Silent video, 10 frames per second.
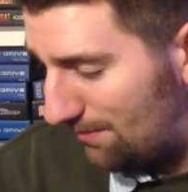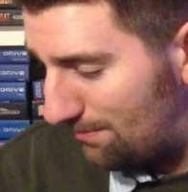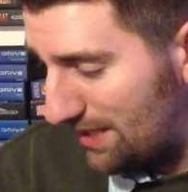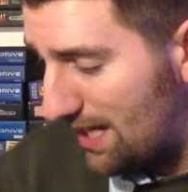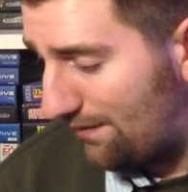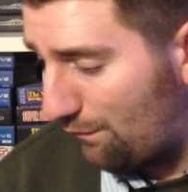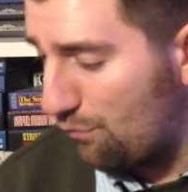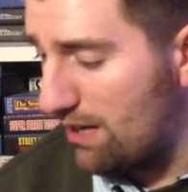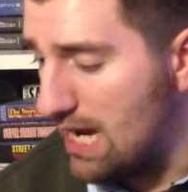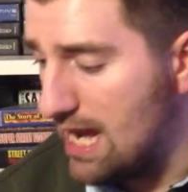but yeah,
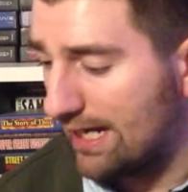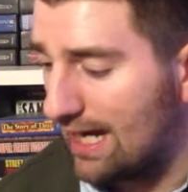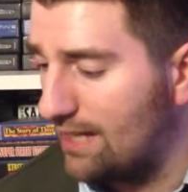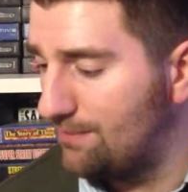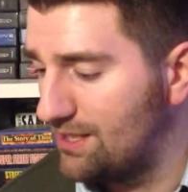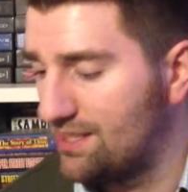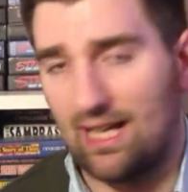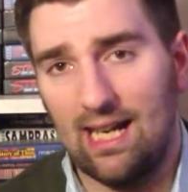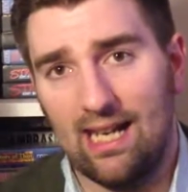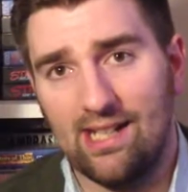3 games into
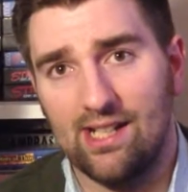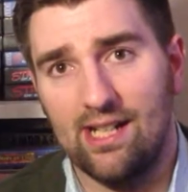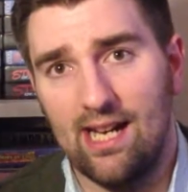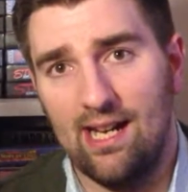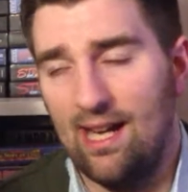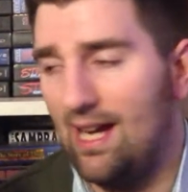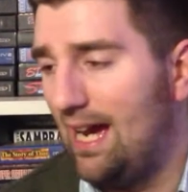the collection there,